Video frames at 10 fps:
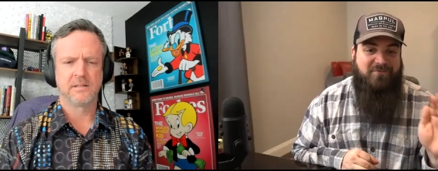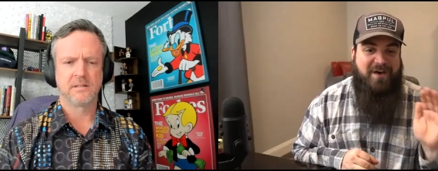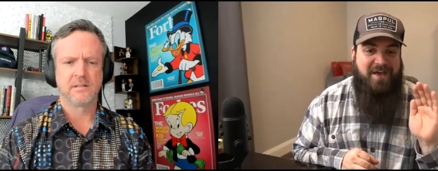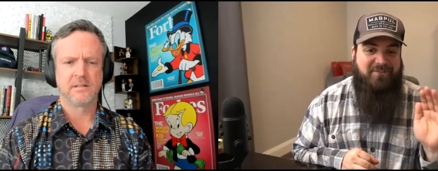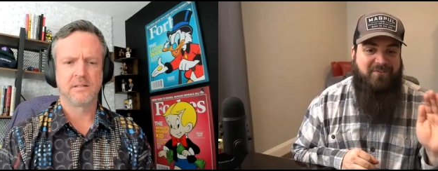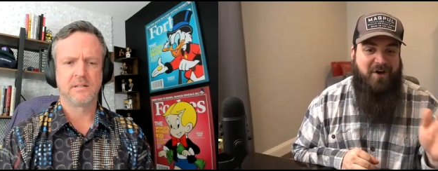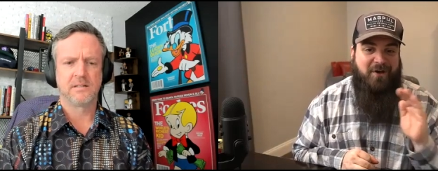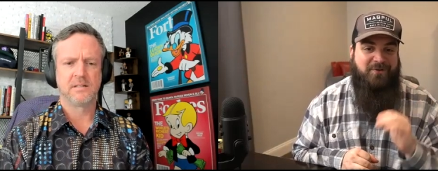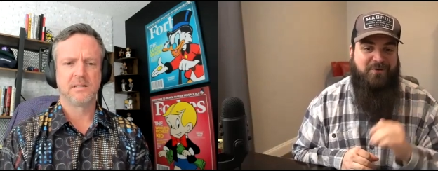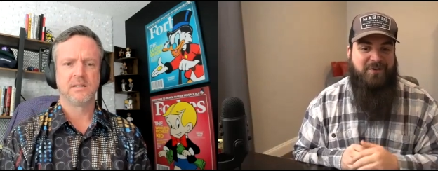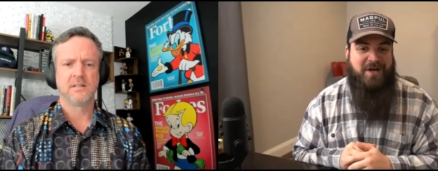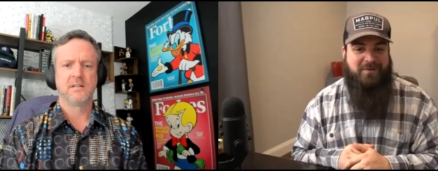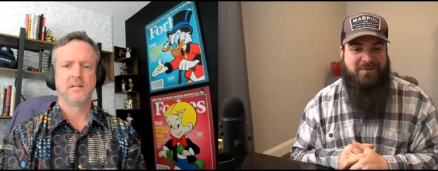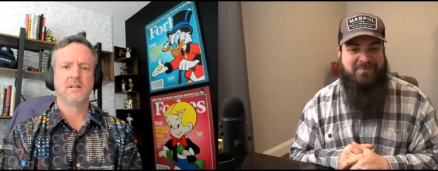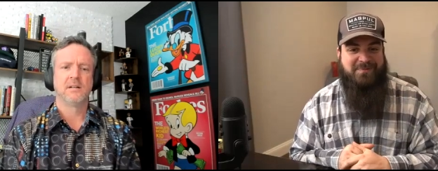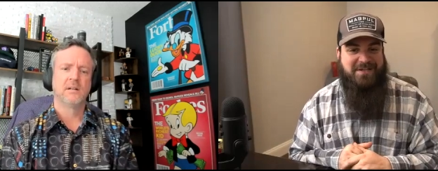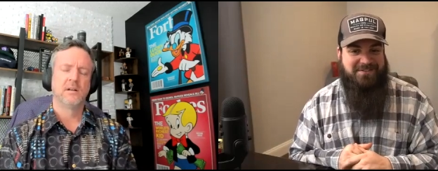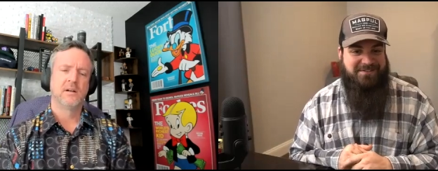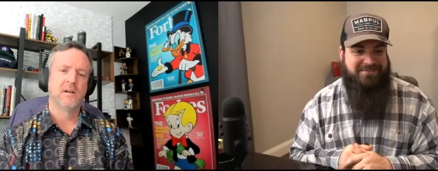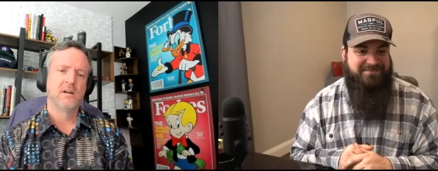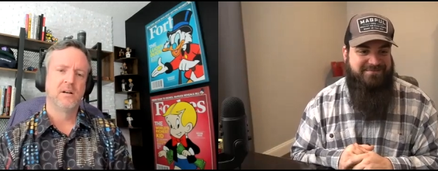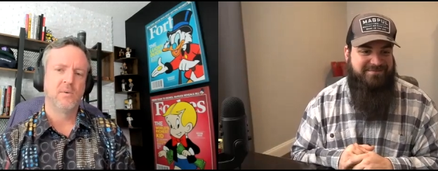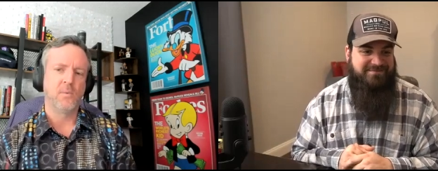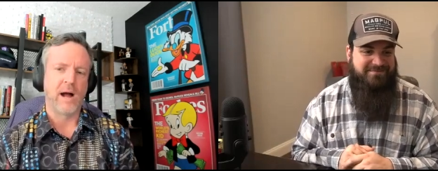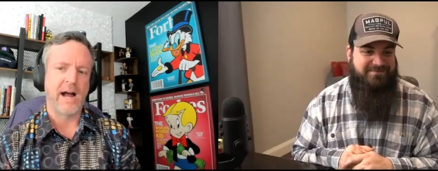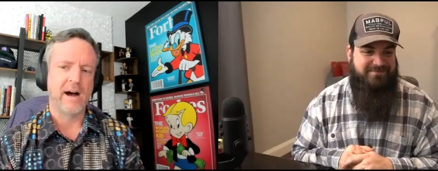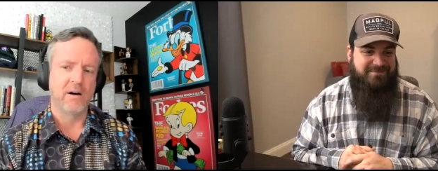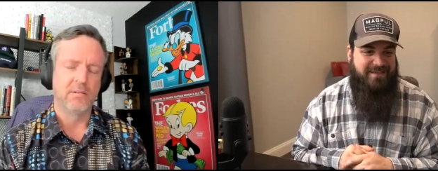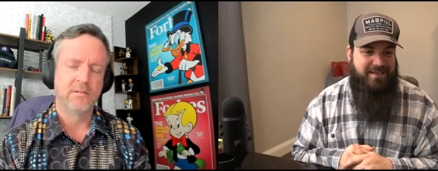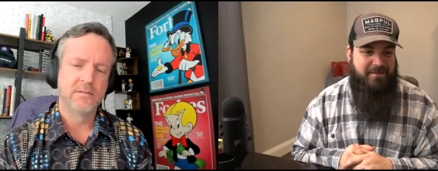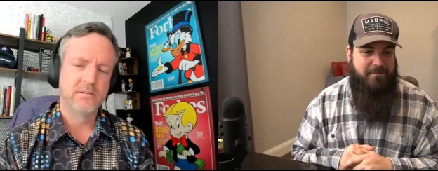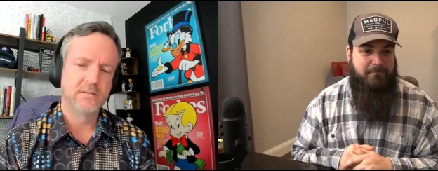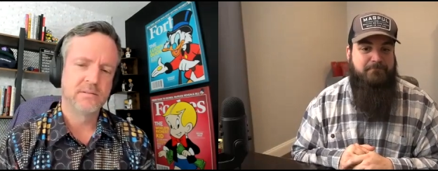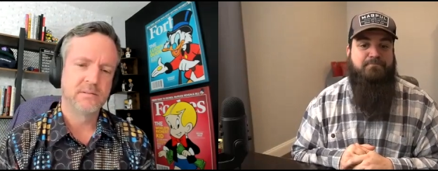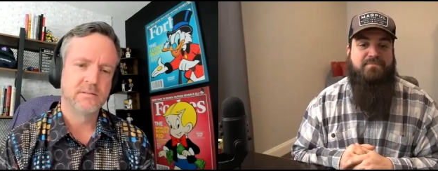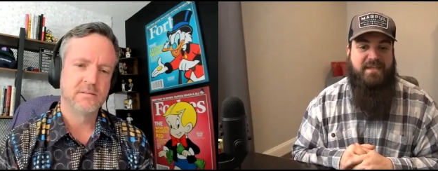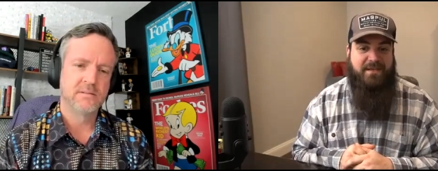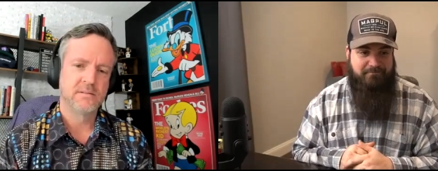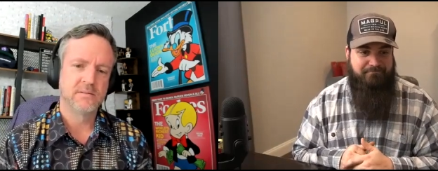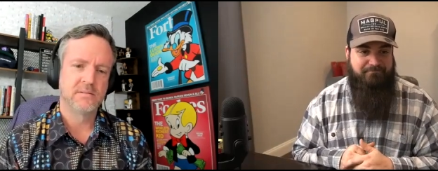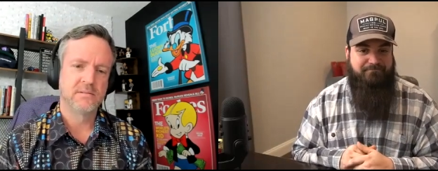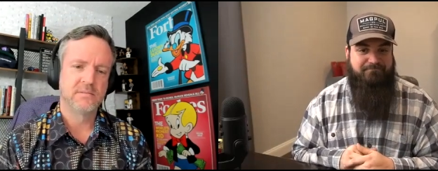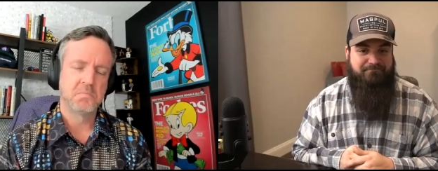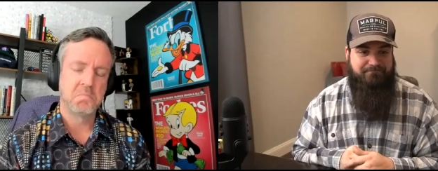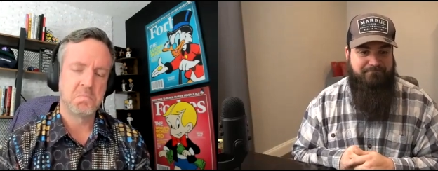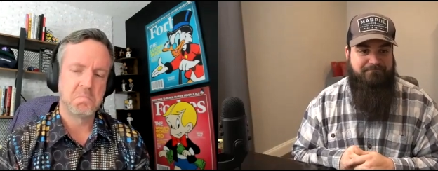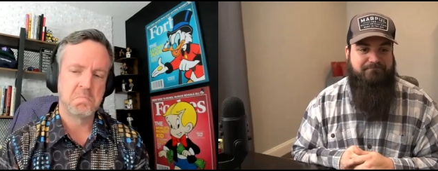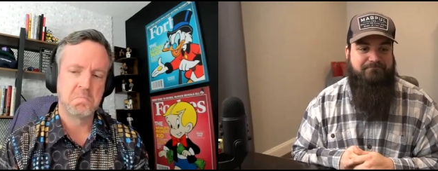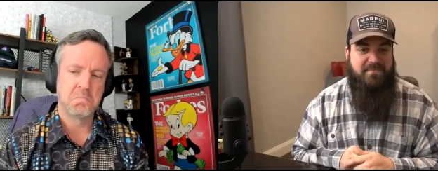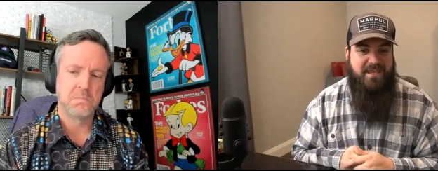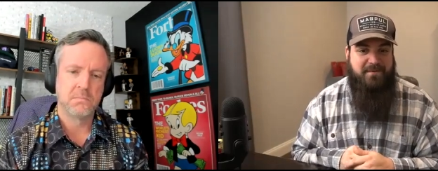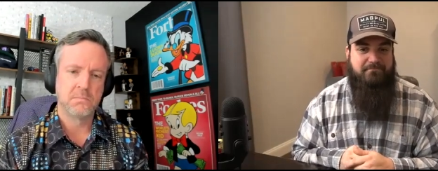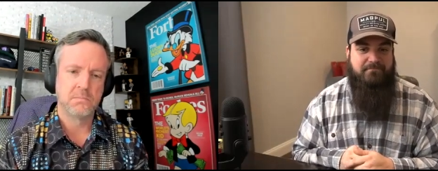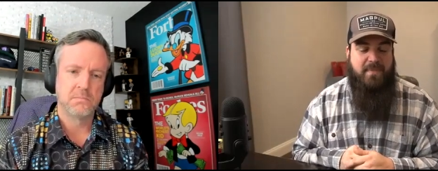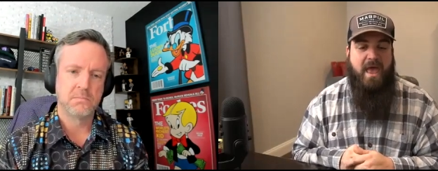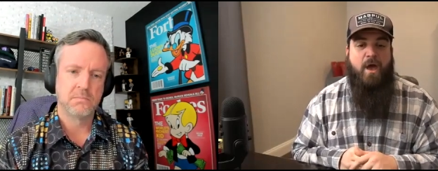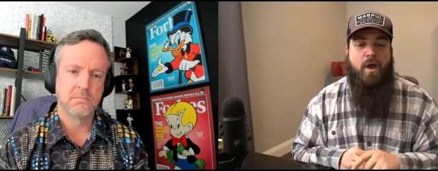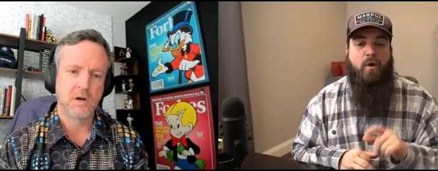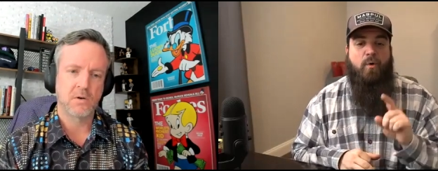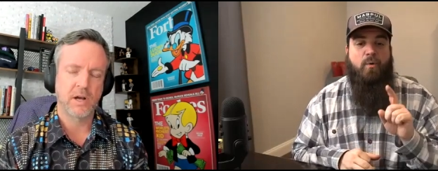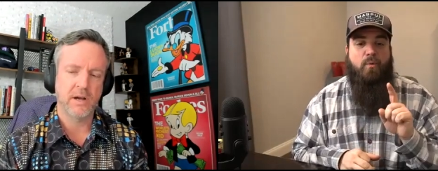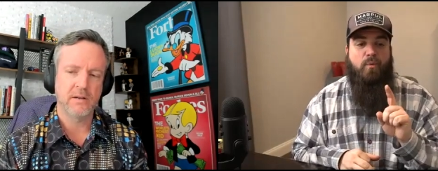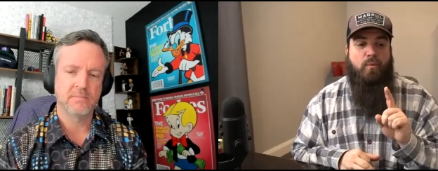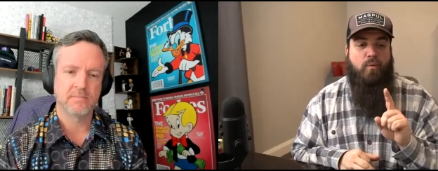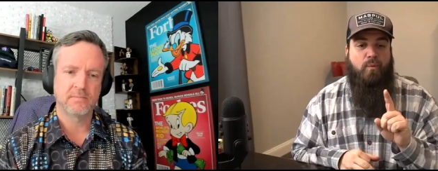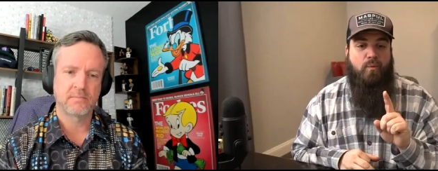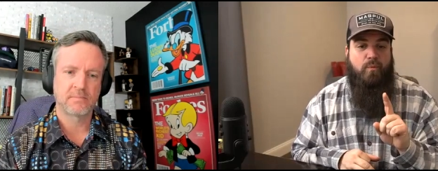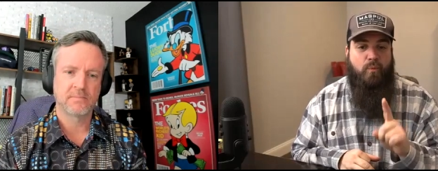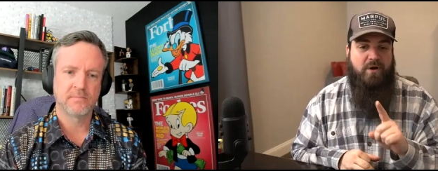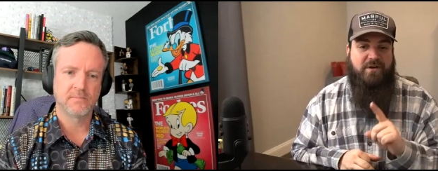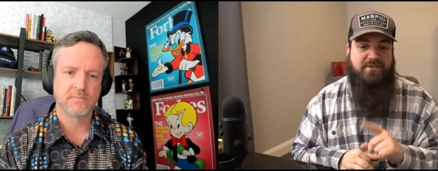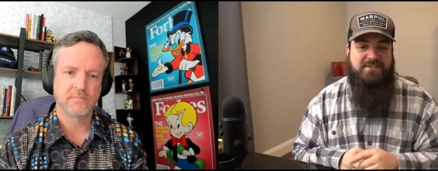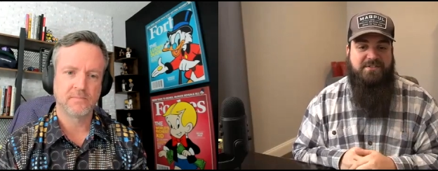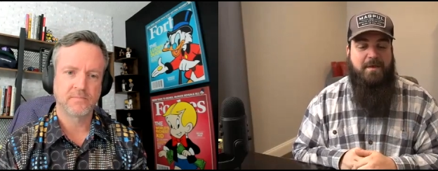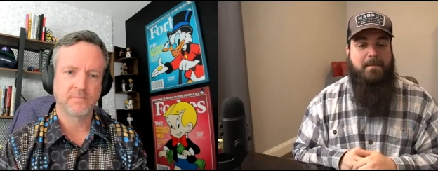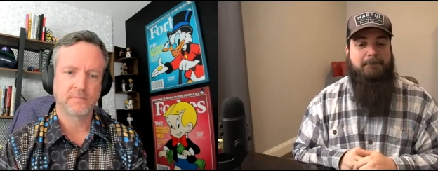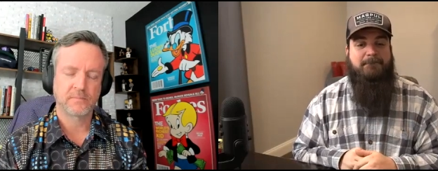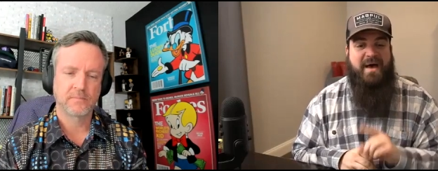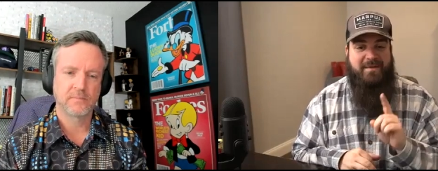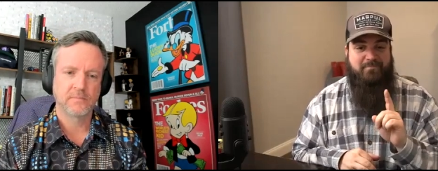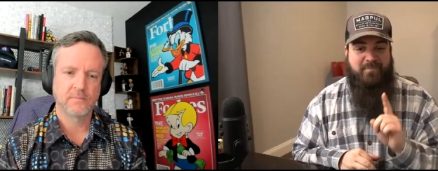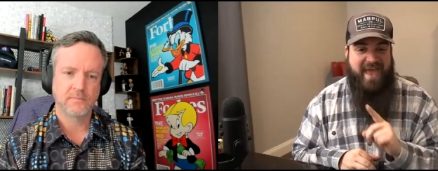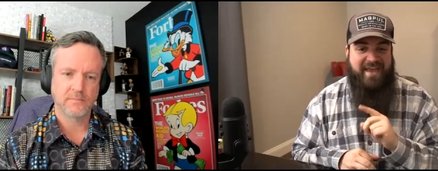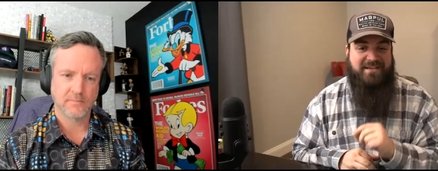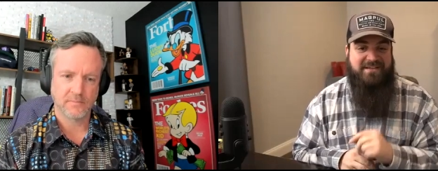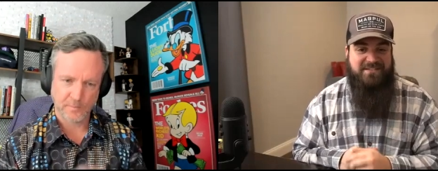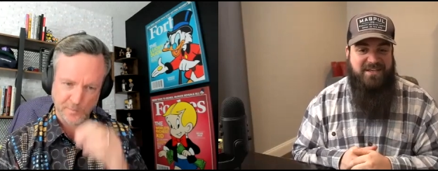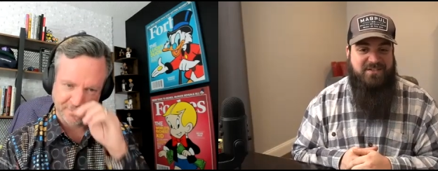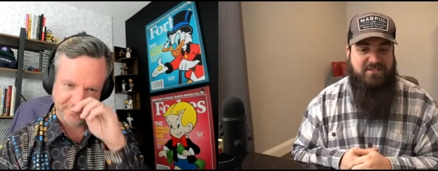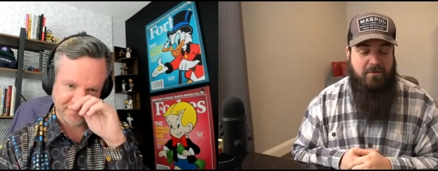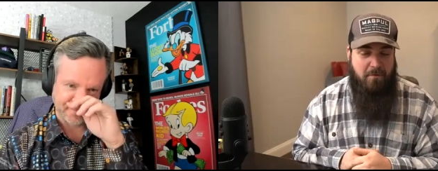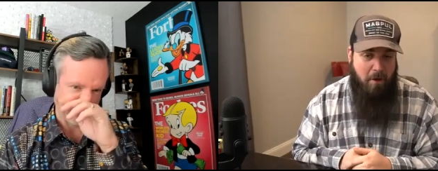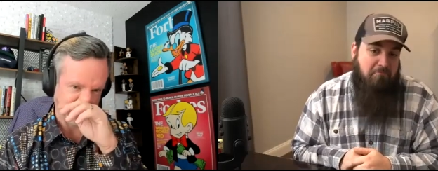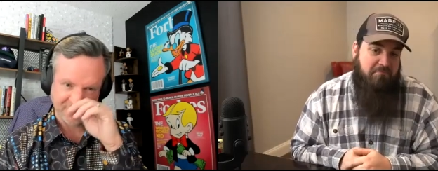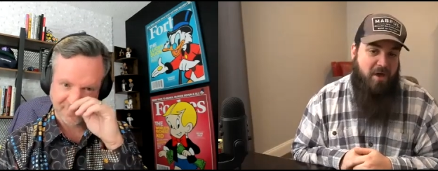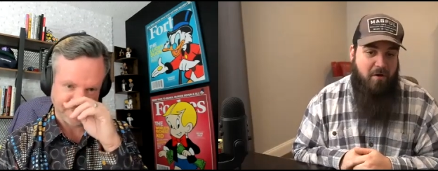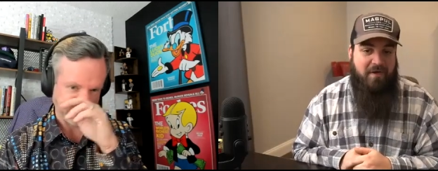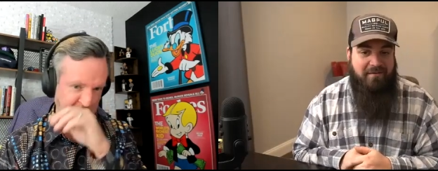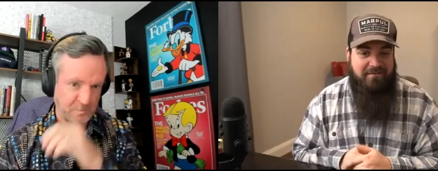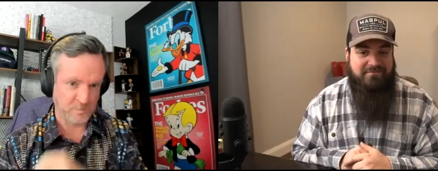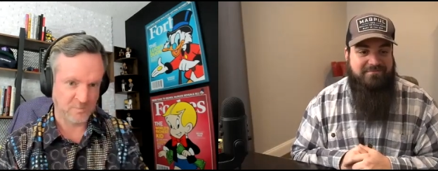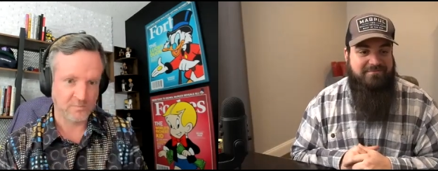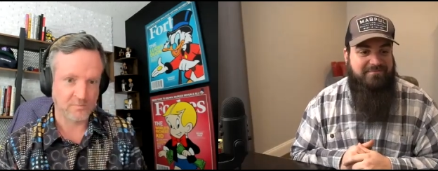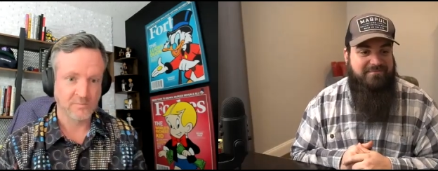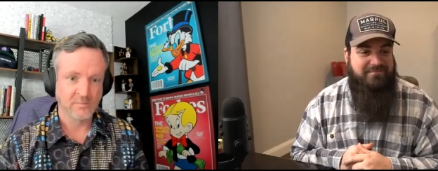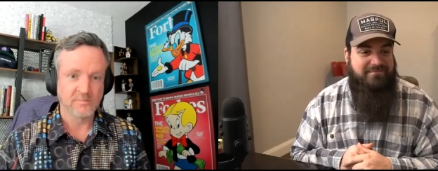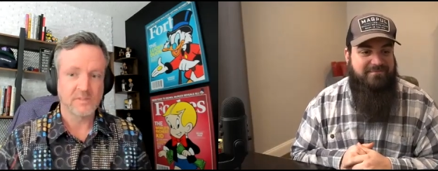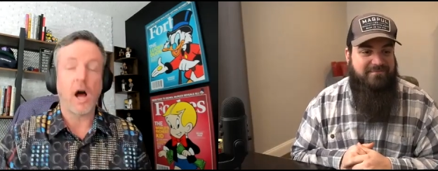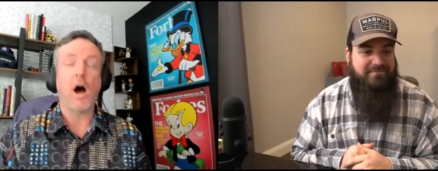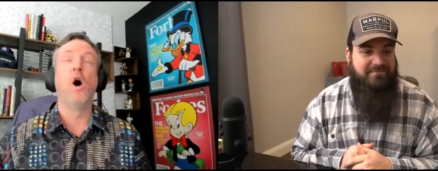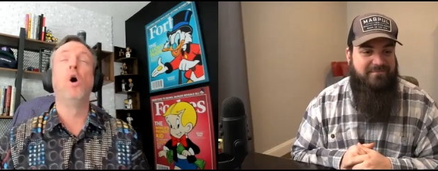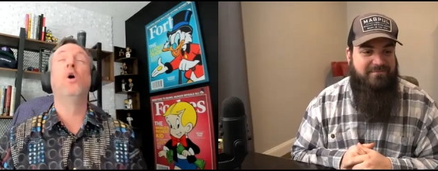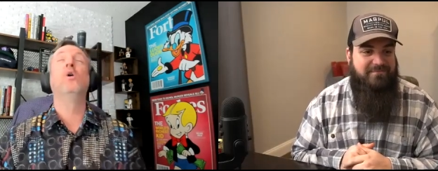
Speaker 1: five hundred dollars appraisal. Wow. Yep. Yep.
Speaker 2: Okay.
Speaker 1: Worse, my bank says, okay.
Speaker 2: Oh,